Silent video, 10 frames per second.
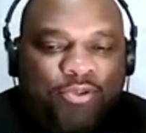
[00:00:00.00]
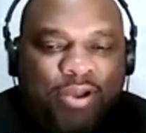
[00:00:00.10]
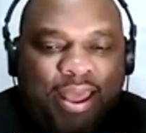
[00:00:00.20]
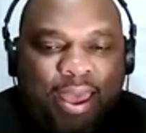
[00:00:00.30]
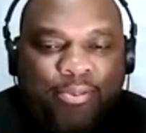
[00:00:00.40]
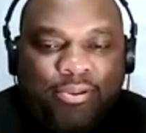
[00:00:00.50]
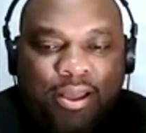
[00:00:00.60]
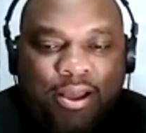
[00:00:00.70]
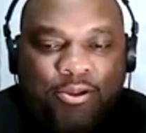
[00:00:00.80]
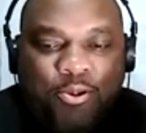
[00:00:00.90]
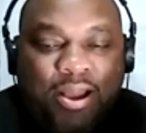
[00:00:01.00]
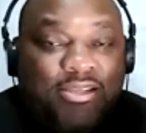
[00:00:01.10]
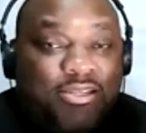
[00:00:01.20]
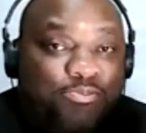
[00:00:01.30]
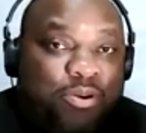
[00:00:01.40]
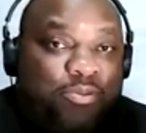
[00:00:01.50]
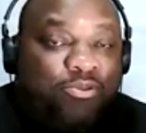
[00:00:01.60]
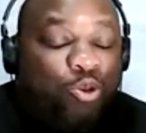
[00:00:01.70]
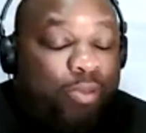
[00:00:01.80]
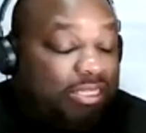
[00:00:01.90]
part of what happened. I don't
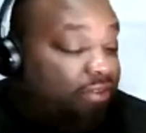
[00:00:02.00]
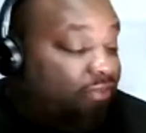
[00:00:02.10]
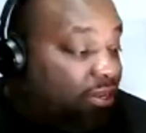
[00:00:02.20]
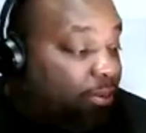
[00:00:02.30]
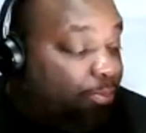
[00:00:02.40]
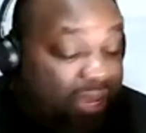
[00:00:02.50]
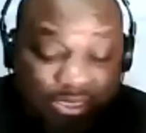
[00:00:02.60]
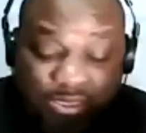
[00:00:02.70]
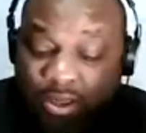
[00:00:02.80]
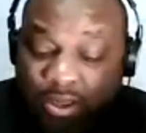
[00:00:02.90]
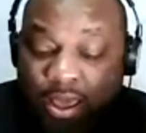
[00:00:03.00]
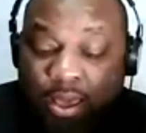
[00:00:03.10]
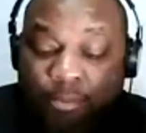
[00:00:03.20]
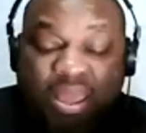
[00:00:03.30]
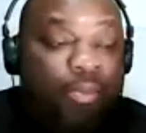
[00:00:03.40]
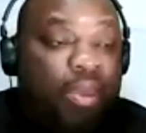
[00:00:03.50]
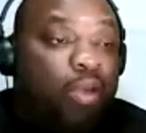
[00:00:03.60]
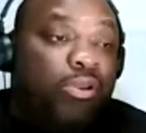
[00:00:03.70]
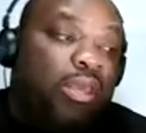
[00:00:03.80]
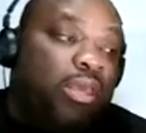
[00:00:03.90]
know why I just threw myself under the bus.
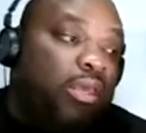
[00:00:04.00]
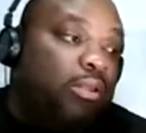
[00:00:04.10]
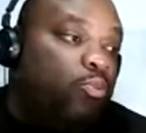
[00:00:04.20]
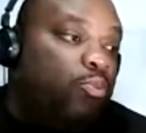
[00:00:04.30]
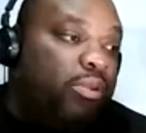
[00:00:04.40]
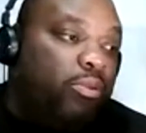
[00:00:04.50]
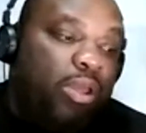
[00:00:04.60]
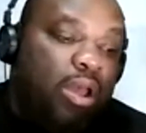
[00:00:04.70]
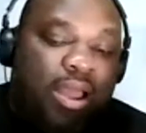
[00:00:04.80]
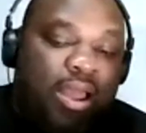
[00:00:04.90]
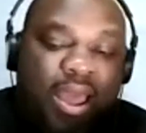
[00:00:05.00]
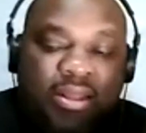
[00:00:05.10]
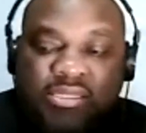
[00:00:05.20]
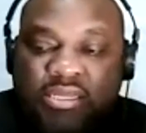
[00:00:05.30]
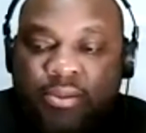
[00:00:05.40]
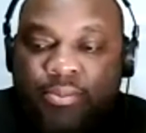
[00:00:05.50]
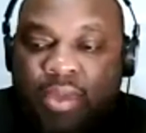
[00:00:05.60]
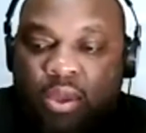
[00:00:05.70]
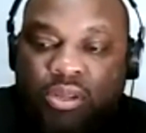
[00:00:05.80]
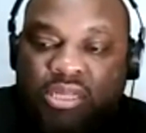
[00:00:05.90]
But yeah, man, we
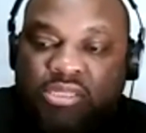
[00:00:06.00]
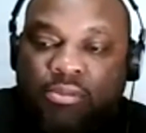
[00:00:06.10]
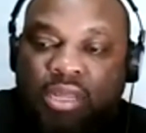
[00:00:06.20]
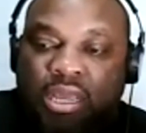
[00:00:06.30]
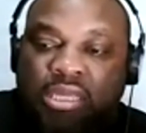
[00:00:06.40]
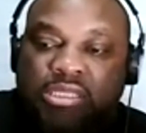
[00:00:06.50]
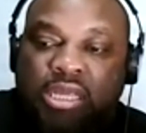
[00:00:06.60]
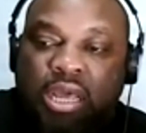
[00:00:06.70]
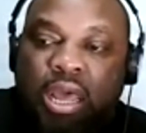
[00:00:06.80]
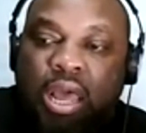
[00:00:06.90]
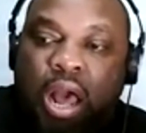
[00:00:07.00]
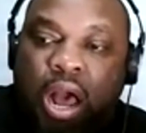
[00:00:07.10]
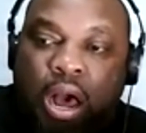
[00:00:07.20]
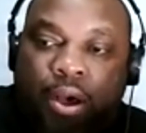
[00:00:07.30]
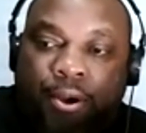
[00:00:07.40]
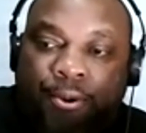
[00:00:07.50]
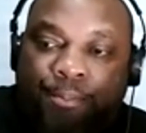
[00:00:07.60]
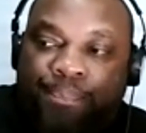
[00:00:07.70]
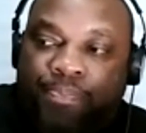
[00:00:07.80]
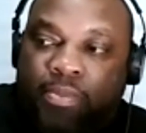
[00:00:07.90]
hung out in the city, man. We did some things.
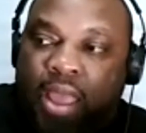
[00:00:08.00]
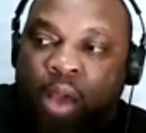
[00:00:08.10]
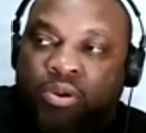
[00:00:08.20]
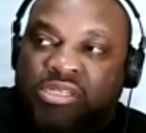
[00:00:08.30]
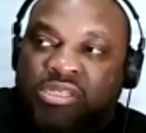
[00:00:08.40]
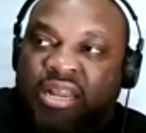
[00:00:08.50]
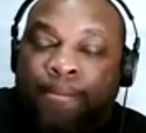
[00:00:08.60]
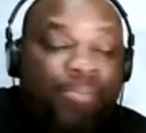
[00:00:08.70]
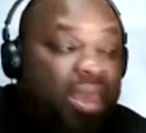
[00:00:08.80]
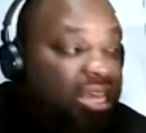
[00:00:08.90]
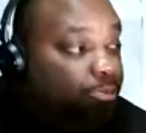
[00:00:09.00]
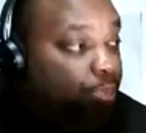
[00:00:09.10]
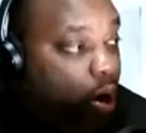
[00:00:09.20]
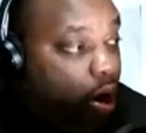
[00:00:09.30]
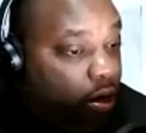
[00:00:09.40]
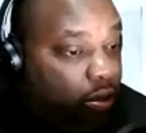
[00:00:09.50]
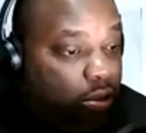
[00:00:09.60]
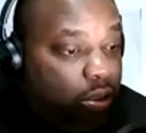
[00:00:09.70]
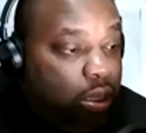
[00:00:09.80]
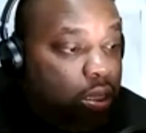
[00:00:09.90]
I would say the
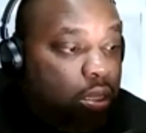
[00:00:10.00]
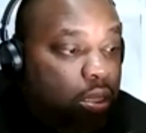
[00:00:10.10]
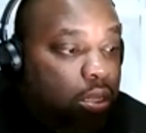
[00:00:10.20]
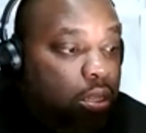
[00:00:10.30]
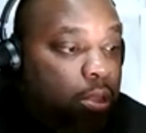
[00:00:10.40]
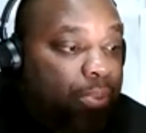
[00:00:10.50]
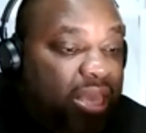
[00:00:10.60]
best part